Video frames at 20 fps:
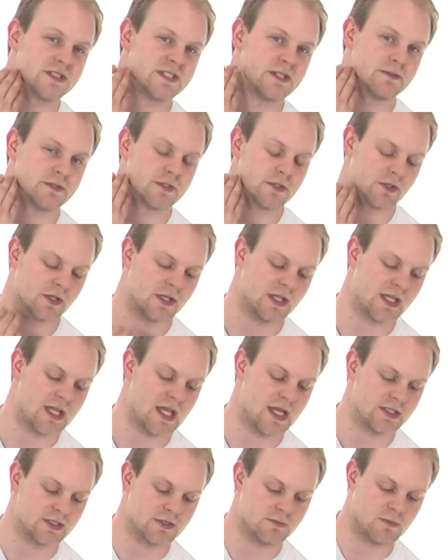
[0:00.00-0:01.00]
the zip's not going to
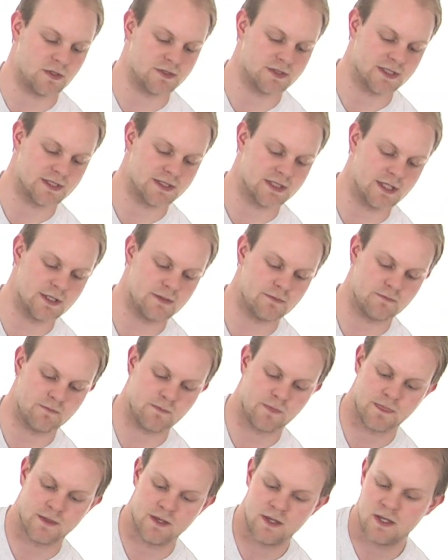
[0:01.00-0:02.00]
catch them whilst they sleep.
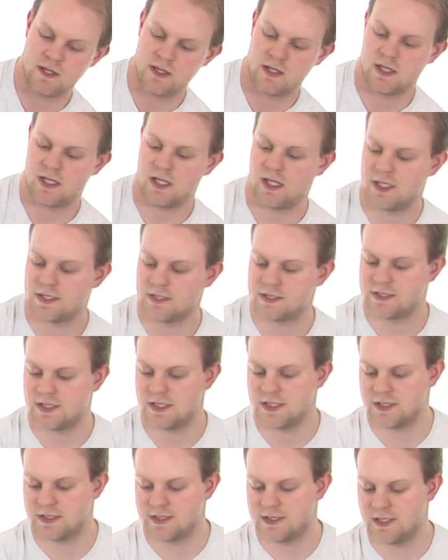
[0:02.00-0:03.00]
And as you can see,
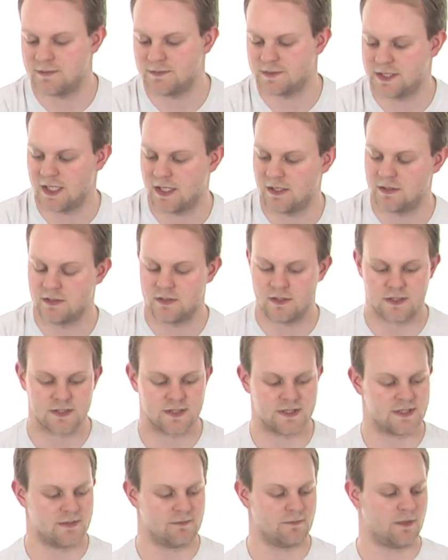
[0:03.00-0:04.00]
it just zips down nice
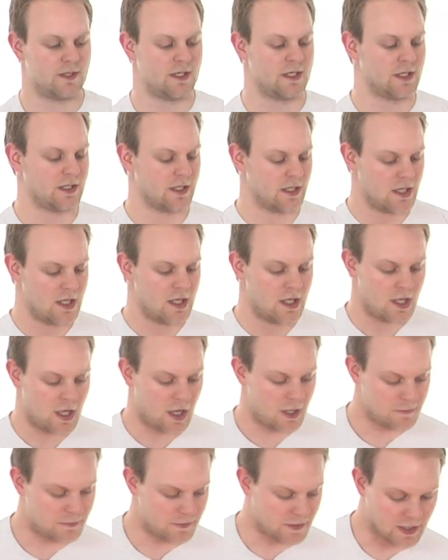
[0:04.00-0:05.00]
and simply.
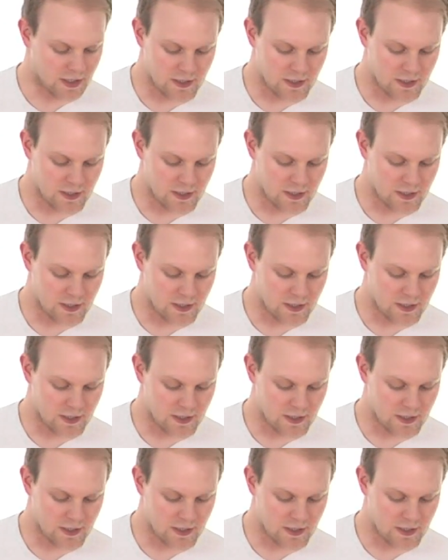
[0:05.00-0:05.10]
Open it